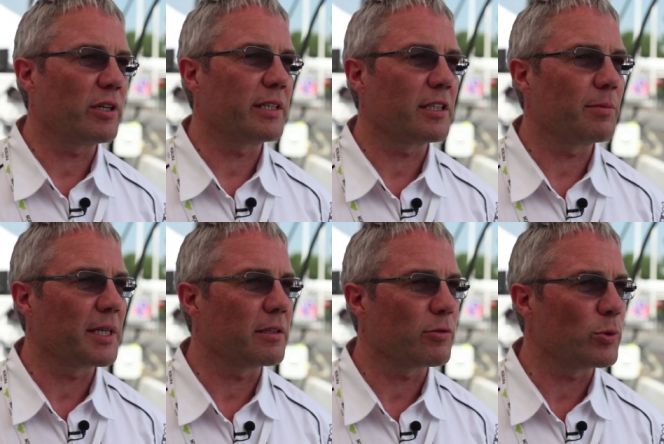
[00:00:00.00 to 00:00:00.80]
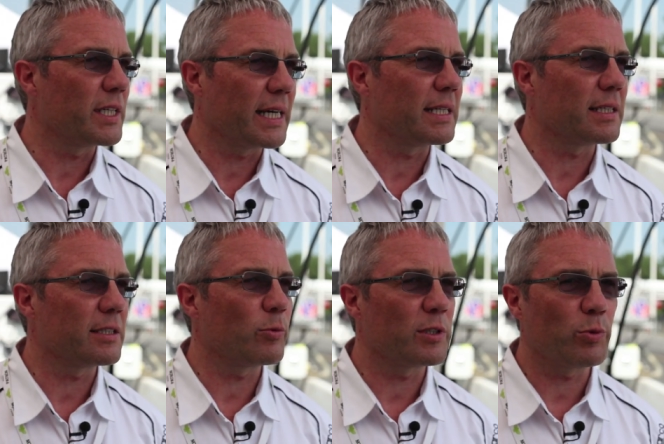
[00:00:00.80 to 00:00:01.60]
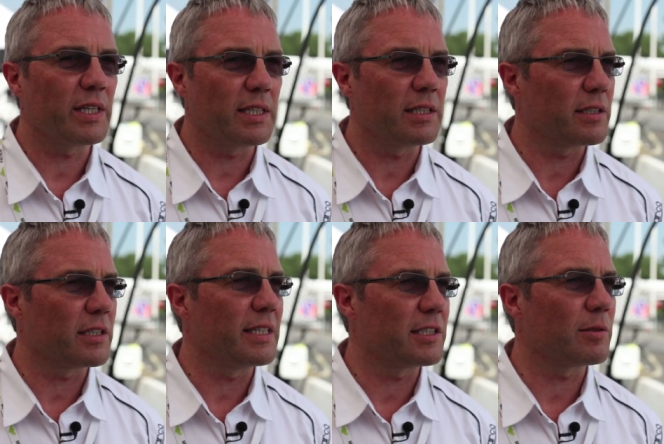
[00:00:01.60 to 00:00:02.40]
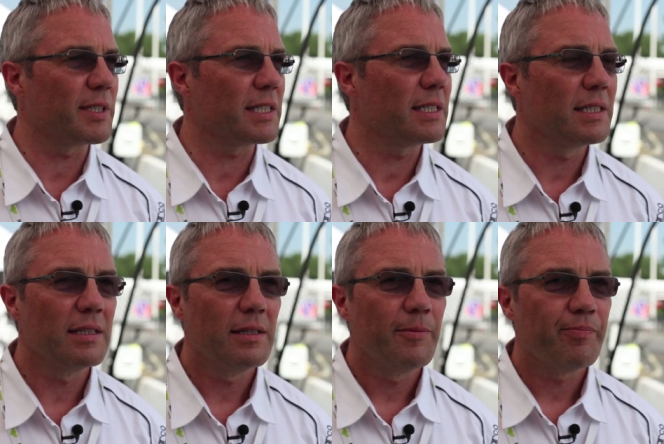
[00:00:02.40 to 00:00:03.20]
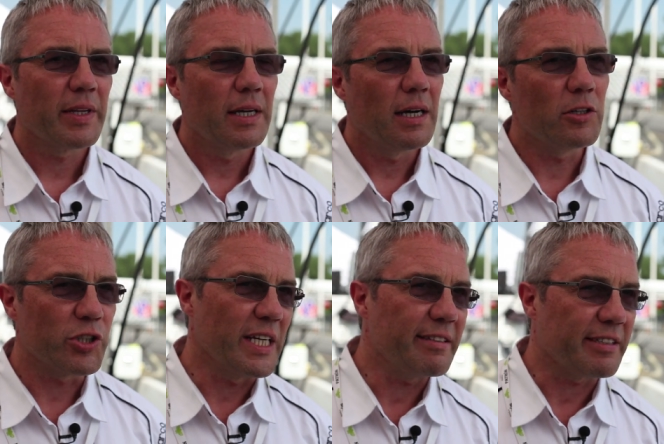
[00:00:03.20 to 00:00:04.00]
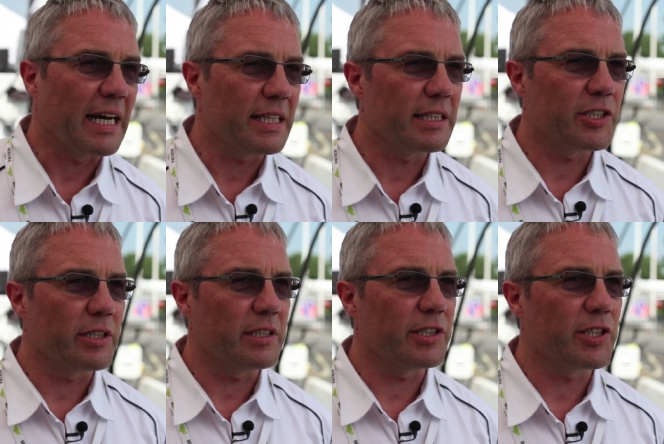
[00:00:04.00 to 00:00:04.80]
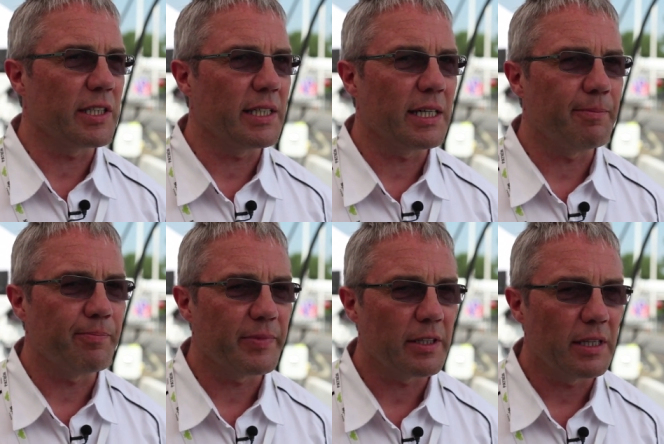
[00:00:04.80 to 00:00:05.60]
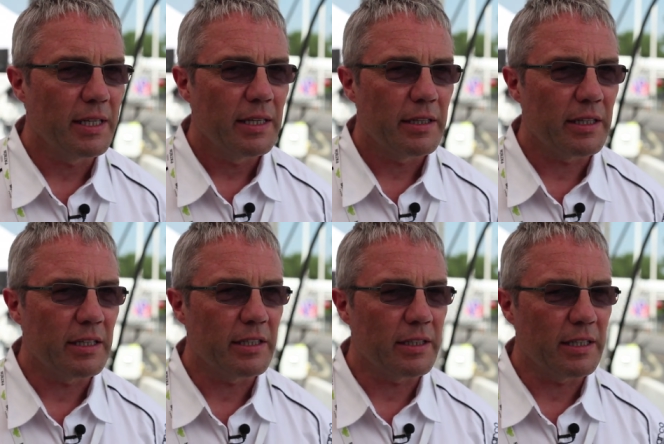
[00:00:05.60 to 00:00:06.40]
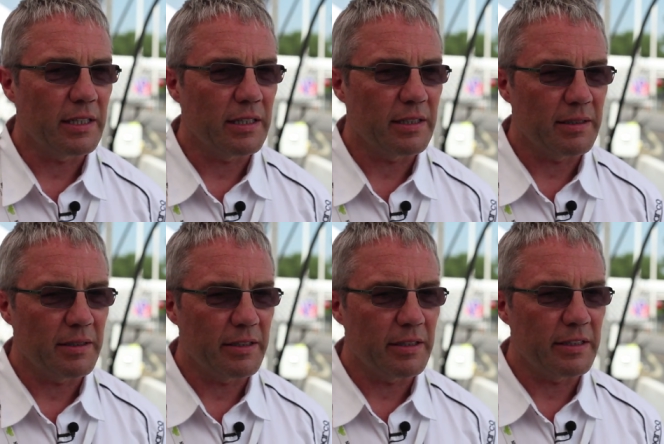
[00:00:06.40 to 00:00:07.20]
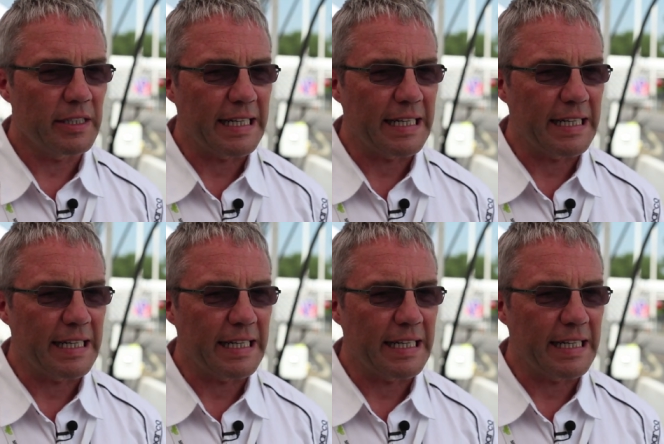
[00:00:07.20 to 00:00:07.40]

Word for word: right at the beginning of a weekend is, is where the inerter needs to be. Underneath that, there's the there's the um, the, the uh, the